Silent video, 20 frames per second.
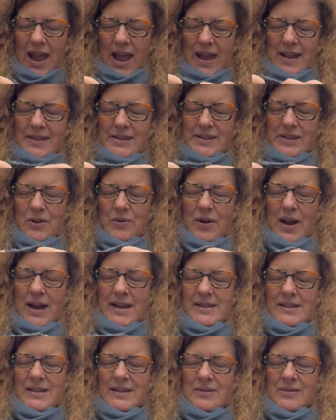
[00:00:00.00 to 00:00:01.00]
and so I
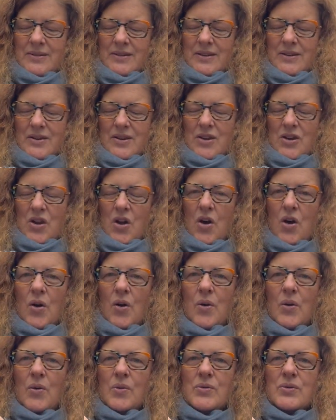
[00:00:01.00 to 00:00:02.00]
didn't
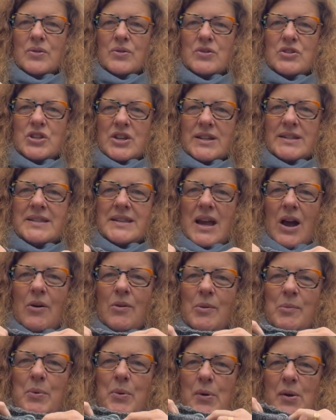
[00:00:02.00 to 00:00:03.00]
know just how
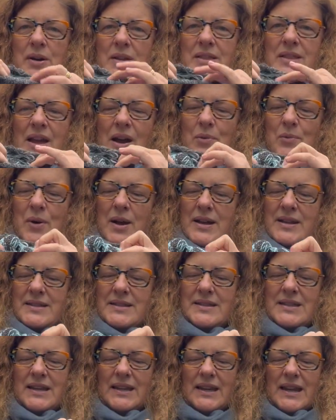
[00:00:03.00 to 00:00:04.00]
important that was
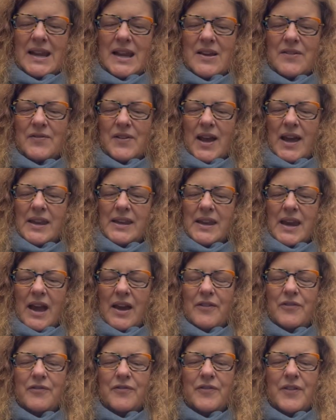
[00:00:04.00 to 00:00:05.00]
to leave
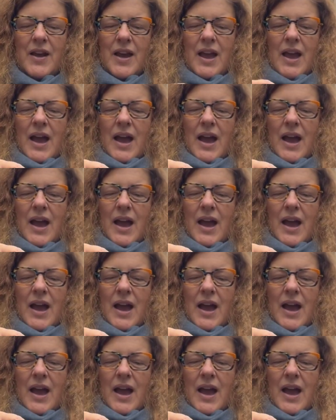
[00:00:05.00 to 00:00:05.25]
enough